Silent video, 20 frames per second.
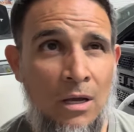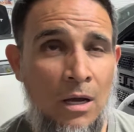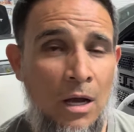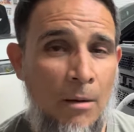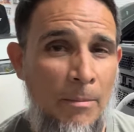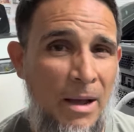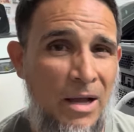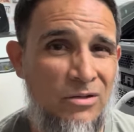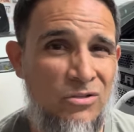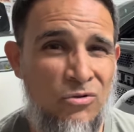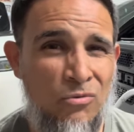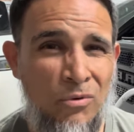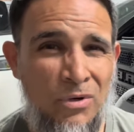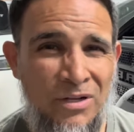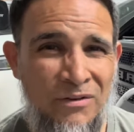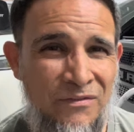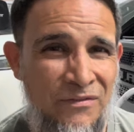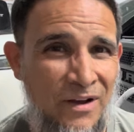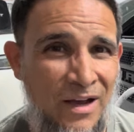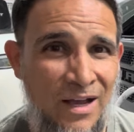about
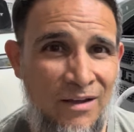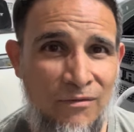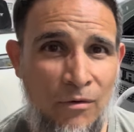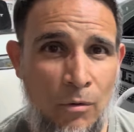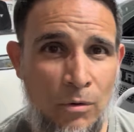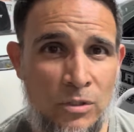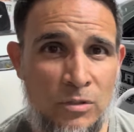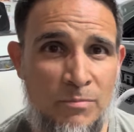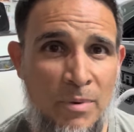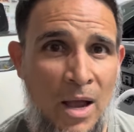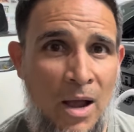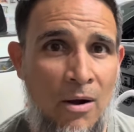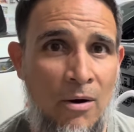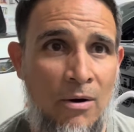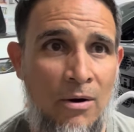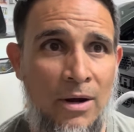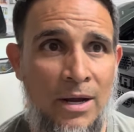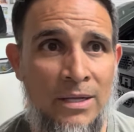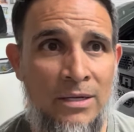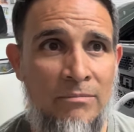25
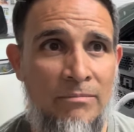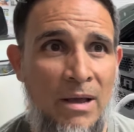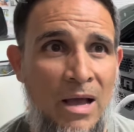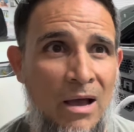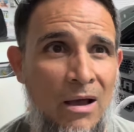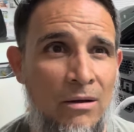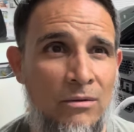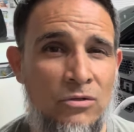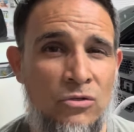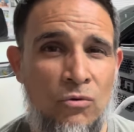horsepower and about